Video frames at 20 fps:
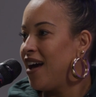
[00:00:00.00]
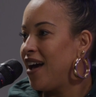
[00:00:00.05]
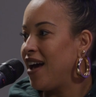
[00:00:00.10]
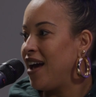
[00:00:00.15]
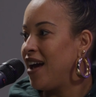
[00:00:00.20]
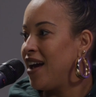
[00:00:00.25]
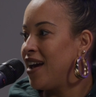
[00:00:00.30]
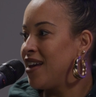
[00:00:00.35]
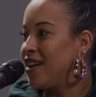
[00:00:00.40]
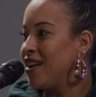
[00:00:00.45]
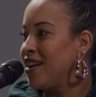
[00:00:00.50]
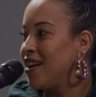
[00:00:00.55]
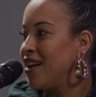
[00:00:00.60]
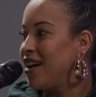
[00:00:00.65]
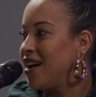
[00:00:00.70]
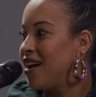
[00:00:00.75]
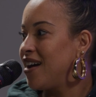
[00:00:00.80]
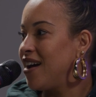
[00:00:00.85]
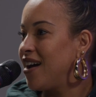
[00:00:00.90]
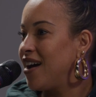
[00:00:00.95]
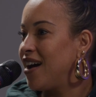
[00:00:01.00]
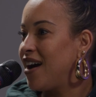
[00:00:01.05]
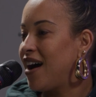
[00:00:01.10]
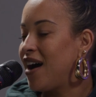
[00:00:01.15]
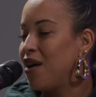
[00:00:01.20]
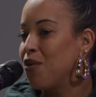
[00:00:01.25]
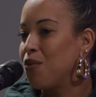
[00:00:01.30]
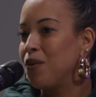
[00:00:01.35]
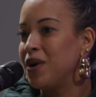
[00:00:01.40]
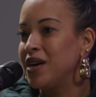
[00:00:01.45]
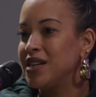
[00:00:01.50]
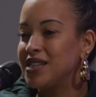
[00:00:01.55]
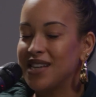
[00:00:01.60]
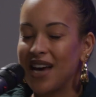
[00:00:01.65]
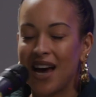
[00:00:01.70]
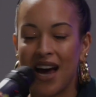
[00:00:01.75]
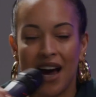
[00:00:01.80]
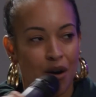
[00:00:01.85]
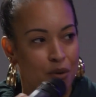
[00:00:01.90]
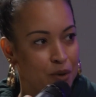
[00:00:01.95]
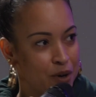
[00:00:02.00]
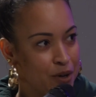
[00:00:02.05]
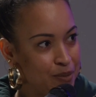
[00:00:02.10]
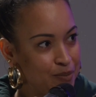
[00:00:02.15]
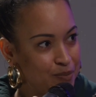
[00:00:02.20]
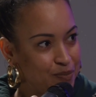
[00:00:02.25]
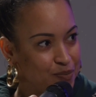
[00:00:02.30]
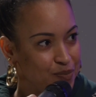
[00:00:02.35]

And I went to Howard